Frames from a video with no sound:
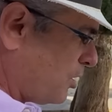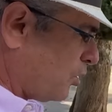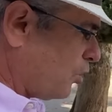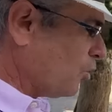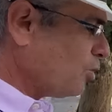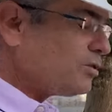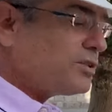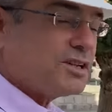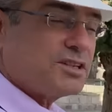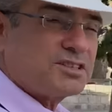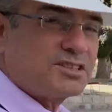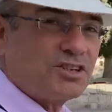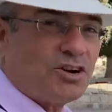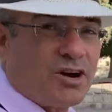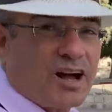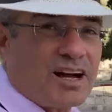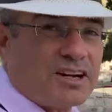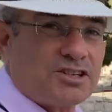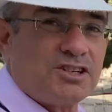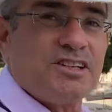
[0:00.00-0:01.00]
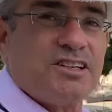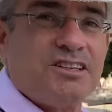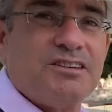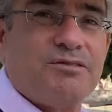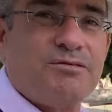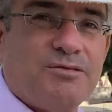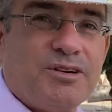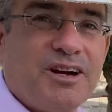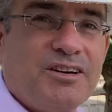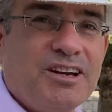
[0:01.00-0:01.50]
oldest, no, actually the
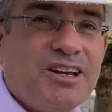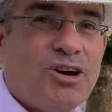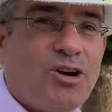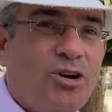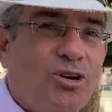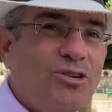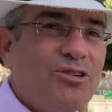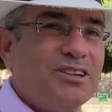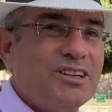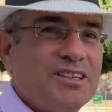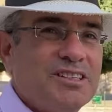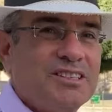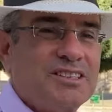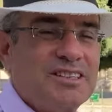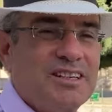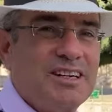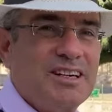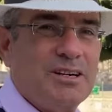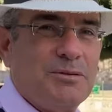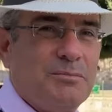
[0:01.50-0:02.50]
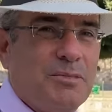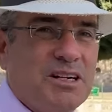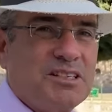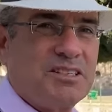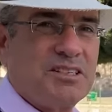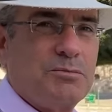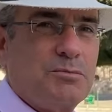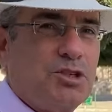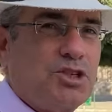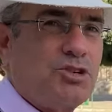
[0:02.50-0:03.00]
very oldest
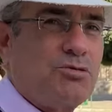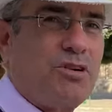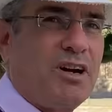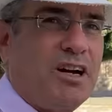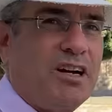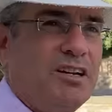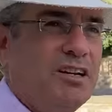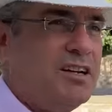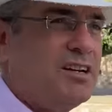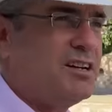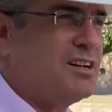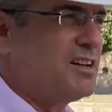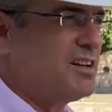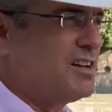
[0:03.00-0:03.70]
Muslim shrine